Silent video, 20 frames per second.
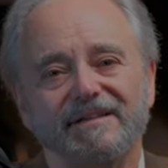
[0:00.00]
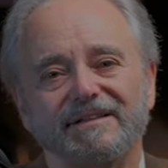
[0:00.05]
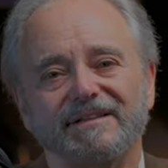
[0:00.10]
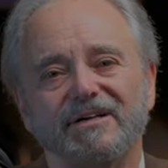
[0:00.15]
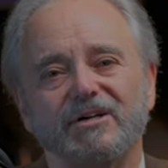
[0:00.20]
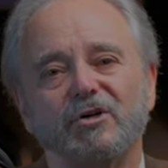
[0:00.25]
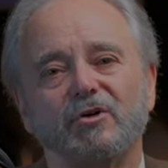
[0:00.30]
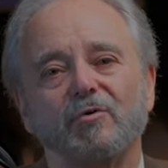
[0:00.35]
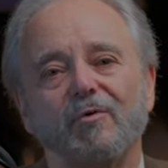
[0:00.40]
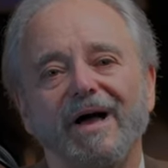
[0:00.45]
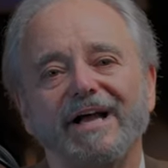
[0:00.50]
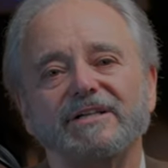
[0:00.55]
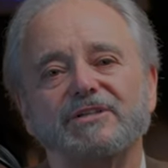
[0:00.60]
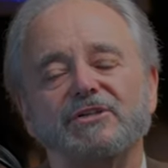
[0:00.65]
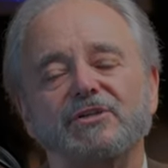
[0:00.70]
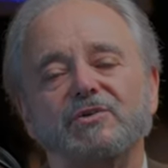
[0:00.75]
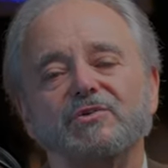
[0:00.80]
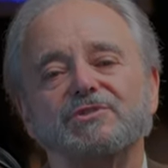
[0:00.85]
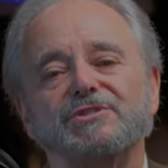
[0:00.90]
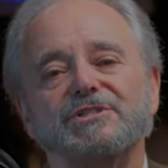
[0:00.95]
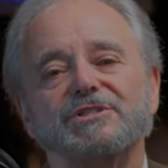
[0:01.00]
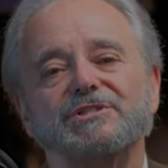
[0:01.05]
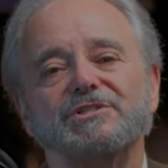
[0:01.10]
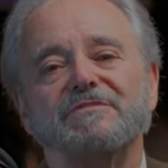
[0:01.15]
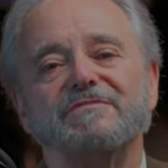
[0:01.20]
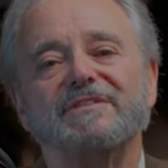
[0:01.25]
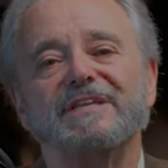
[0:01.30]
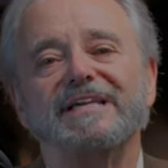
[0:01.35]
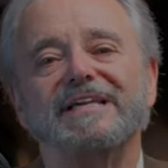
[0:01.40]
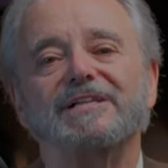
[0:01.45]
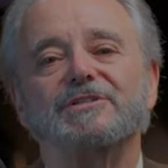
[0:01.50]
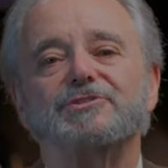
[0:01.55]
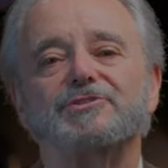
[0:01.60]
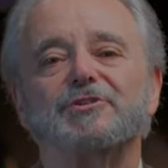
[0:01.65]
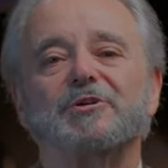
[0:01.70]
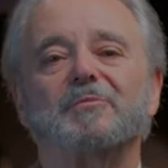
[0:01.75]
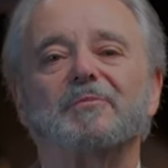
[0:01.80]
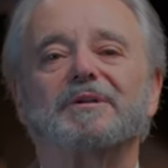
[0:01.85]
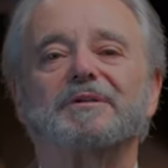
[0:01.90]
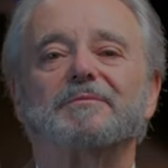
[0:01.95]
The correct usage of the
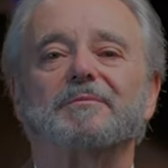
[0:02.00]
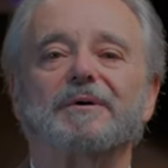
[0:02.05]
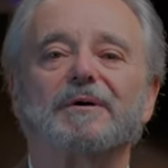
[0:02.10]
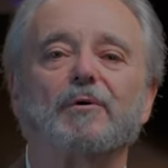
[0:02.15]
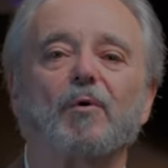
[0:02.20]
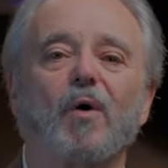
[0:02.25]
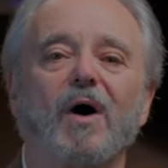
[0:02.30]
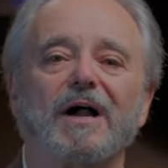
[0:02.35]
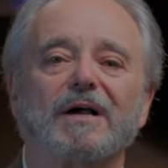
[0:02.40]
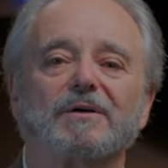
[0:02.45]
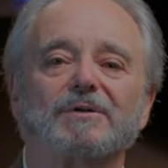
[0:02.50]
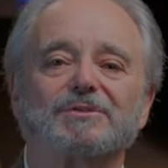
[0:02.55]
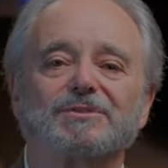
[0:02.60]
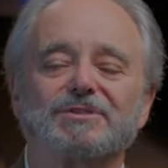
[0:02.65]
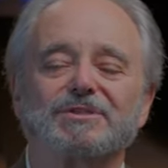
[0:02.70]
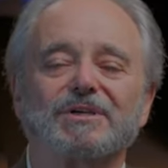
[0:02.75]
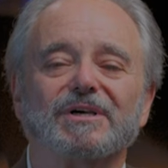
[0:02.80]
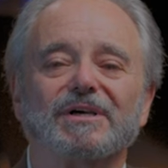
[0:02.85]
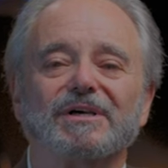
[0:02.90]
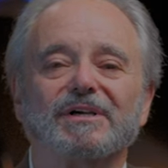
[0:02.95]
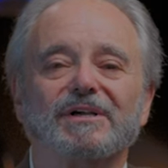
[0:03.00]
instrument requires